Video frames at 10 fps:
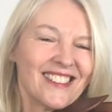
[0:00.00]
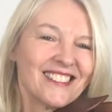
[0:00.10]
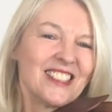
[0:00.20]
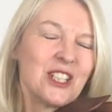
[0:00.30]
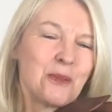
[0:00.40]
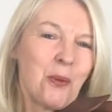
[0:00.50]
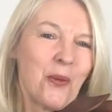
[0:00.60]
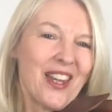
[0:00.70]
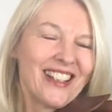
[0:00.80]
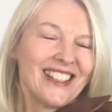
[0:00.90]
Did you spot
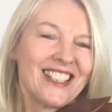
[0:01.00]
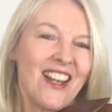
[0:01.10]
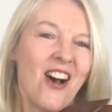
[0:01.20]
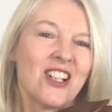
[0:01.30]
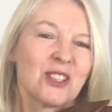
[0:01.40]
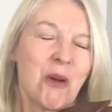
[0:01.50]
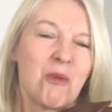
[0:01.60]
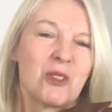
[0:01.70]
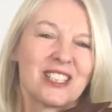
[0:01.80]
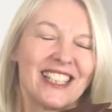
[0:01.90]
that this last one
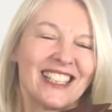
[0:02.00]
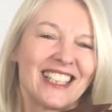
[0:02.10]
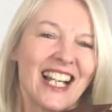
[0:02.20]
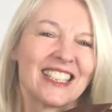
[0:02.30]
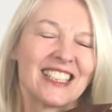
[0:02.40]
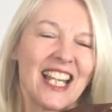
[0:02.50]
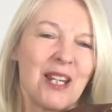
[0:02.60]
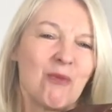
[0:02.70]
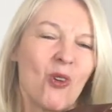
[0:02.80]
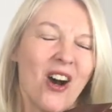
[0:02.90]
was the exact
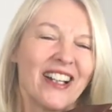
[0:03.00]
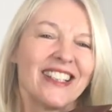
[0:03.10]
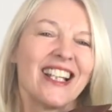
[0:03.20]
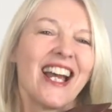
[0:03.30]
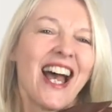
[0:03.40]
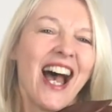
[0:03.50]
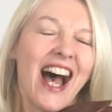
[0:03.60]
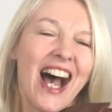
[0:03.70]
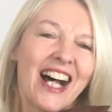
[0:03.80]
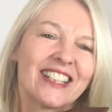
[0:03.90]
same one
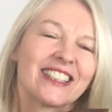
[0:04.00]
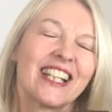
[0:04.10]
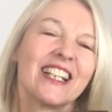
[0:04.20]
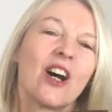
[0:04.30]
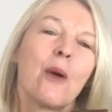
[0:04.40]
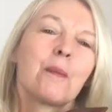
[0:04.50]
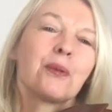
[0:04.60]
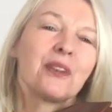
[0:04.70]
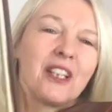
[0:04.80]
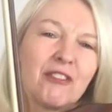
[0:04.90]
as in our
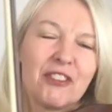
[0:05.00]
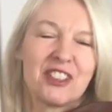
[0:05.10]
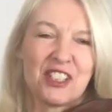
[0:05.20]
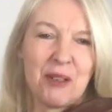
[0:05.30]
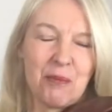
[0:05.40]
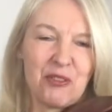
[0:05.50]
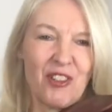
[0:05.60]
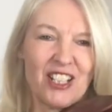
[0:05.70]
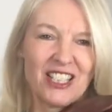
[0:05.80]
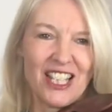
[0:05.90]
previous
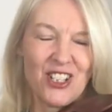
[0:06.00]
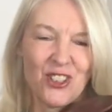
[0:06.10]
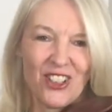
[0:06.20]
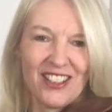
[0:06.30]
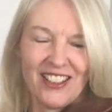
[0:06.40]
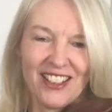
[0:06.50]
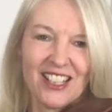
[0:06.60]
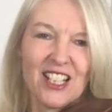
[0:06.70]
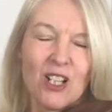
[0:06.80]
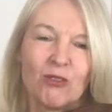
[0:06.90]
improvisation?
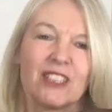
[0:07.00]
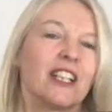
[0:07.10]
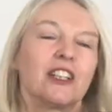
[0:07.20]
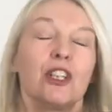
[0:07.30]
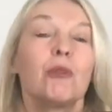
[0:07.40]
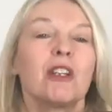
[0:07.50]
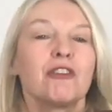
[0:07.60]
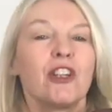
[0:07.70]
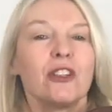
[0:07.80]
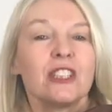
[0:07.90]
Well done. You will have
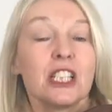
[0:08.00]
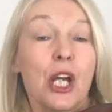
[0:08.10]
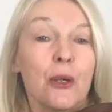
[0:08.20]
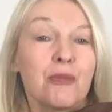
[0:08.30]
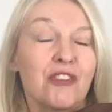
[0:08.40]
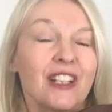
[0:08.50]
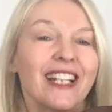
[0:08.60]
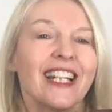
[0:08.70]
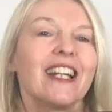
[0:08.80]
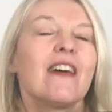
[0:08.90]
noticed, hopefully,
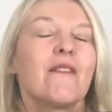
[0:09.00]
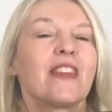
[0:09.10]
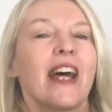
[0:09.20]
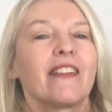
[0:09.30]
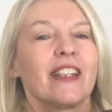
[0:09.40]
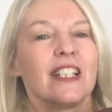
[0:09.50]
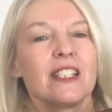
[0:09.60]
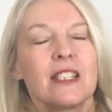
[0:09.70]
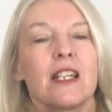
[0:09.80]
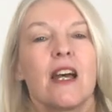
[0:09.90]
that
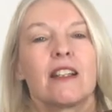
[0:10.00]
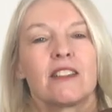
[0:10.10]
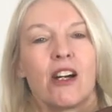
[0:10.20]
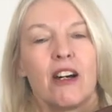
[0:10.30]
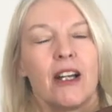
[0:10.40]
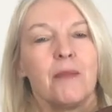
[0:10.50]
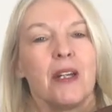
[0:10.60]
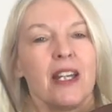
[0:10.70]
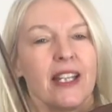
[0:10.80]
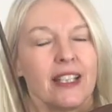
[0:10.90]
this time
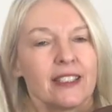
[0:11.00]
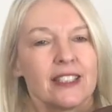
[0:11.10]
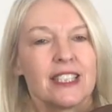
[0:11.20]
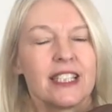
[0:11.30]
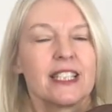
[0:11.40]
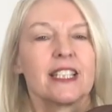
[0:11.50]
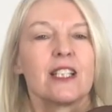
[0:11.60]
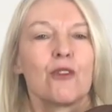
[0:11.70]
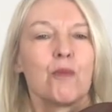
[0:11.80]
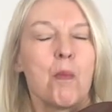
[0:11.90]
it consisted
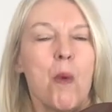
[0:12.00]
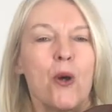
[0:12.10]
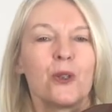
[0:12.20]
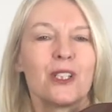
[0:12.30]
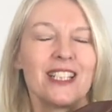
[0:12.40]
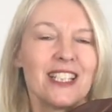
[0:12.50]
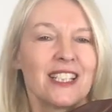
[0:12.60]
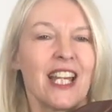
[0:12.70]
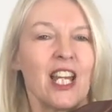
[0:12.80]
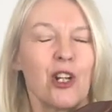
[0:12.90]
of mostly
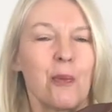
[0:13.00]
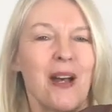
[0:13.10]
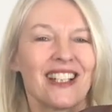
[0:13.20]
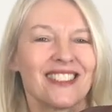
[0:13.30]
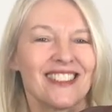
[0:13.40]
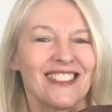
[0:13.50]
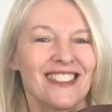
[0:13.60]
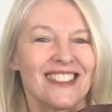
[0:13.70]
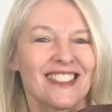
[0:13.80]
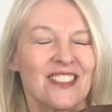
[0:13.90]
scale
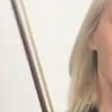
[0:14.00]
patterns.